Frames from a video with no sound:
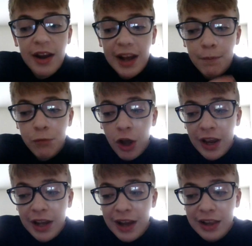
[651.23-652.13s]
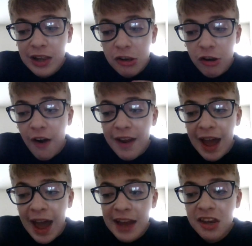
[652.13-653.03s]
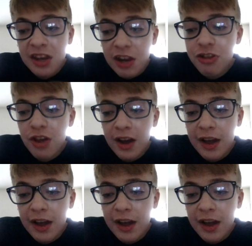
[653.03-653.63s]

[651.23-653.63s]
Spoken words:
Like, I'm talking like this card had such